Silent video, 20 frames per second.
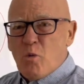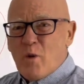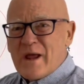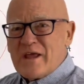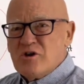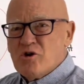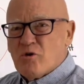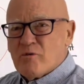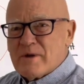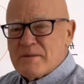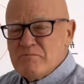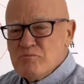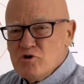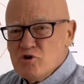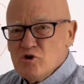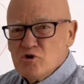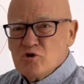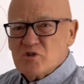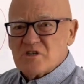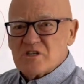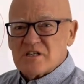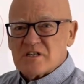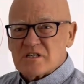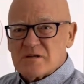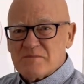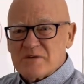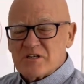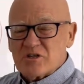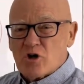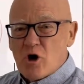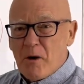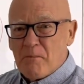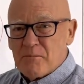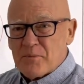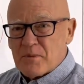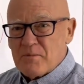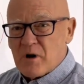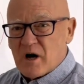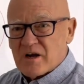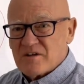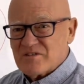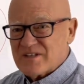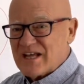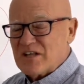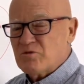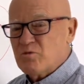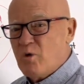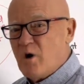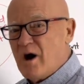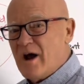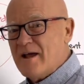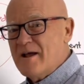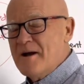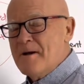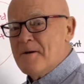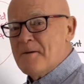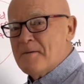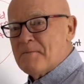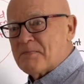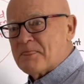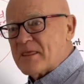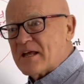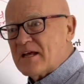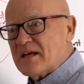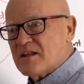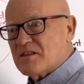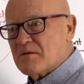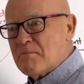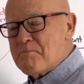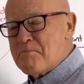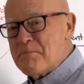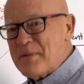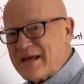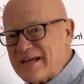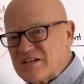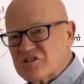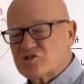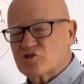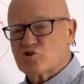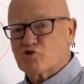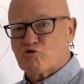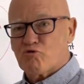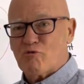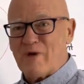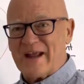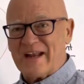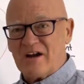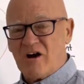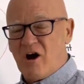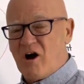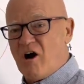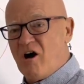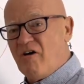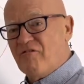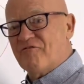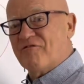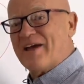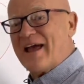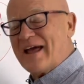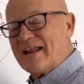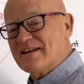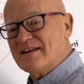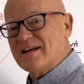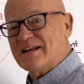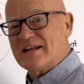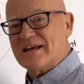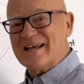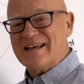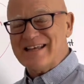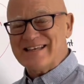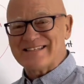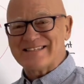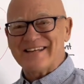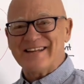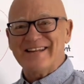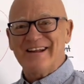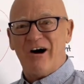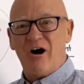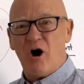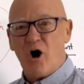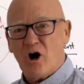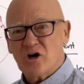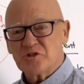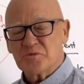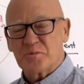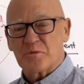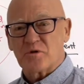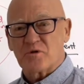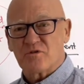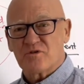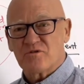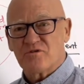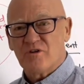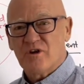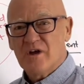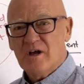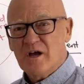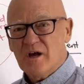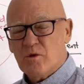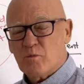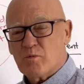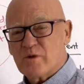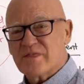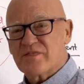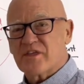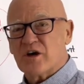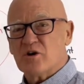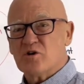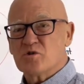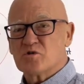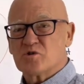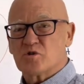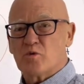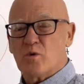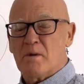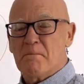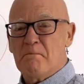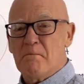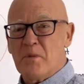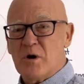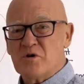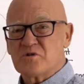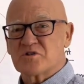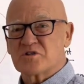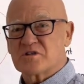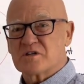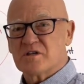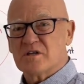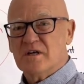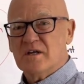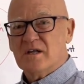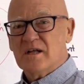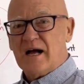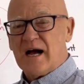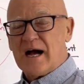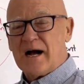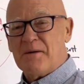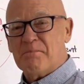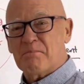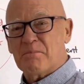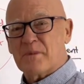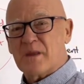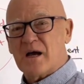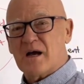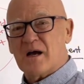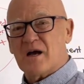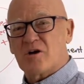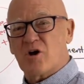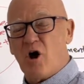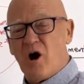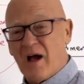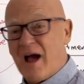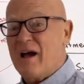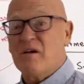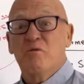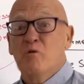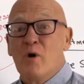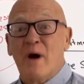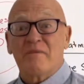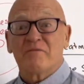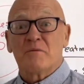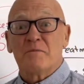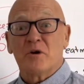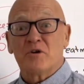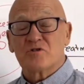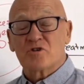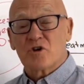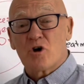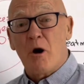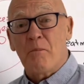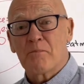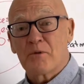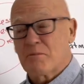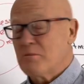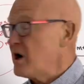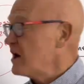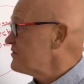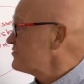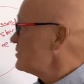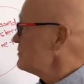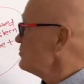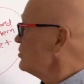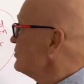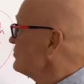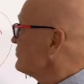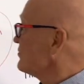where your immune system is compromised, that's why the biggest threat of Candida is in hospitals with those who are most who have the most compromised immune